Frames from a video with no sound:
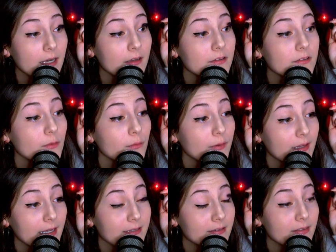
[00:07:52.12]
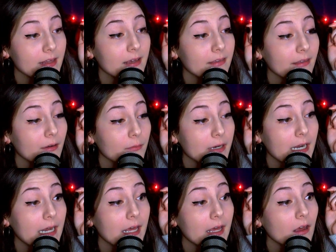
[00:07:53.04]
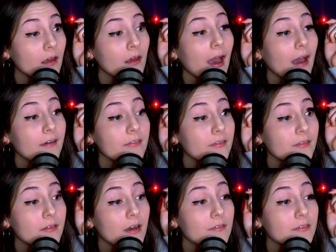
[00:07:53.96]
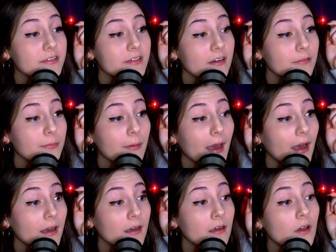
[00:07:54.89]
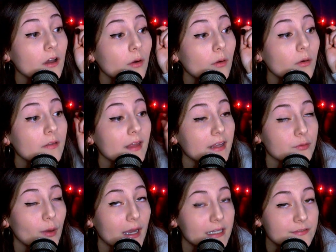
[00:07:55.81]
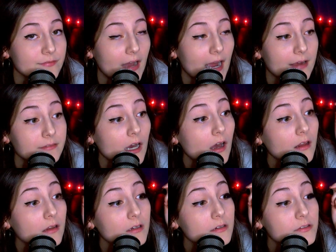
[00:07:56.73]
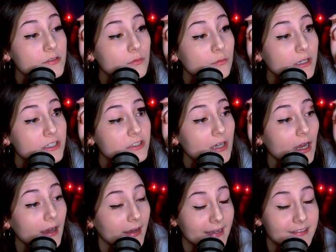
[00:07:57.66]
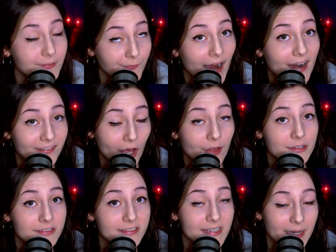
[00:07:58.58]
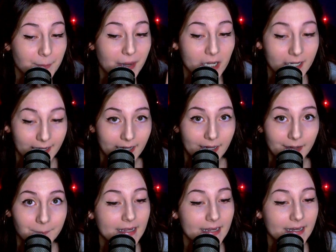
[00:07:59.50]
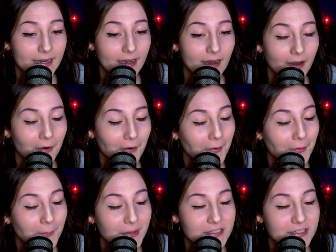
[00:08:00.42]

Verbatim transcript: because we like to think that we're getting half of a stuff pack. So that's why it's $5, which it's $5 in America. In a whole